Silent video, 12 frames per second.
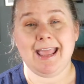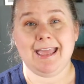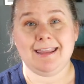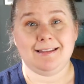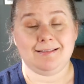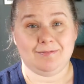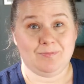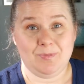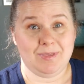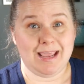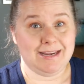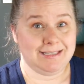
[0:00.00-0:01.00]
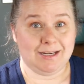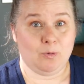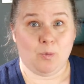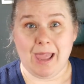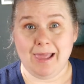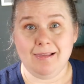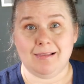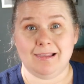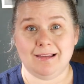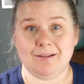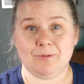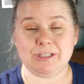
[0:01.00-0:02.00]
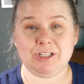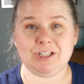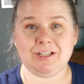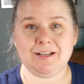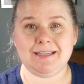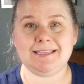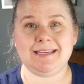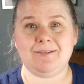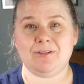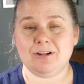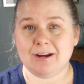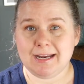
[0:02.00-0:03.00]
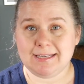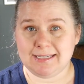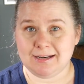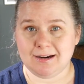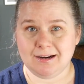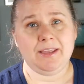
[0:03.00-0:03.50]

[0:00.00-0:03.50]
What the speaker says: And they did well, which is even crazier.